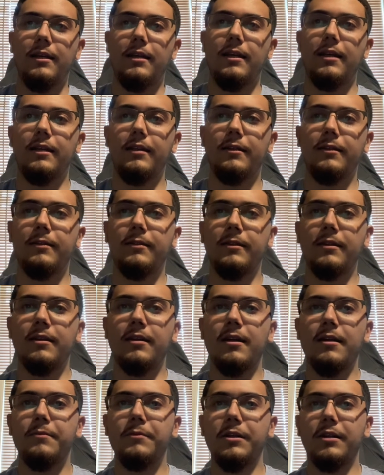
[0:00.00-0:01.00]
and
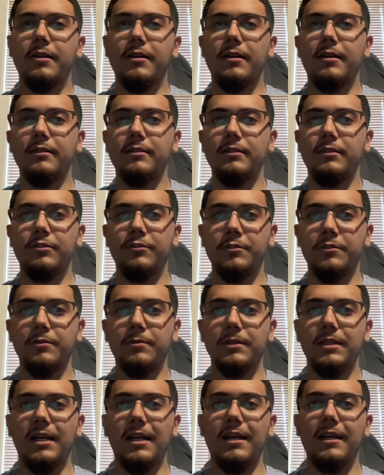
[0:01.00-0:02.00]
kamikaze
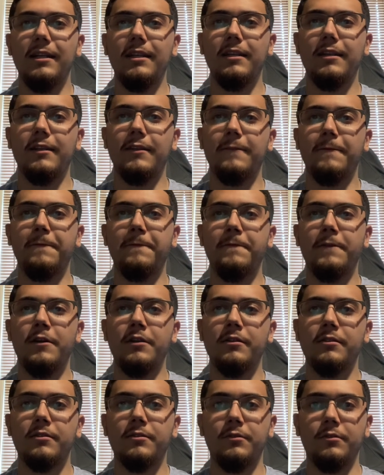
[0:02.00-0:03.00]
troops hiding in
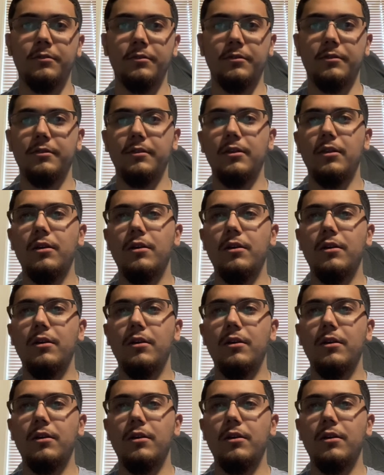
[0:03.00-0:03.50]
foxholes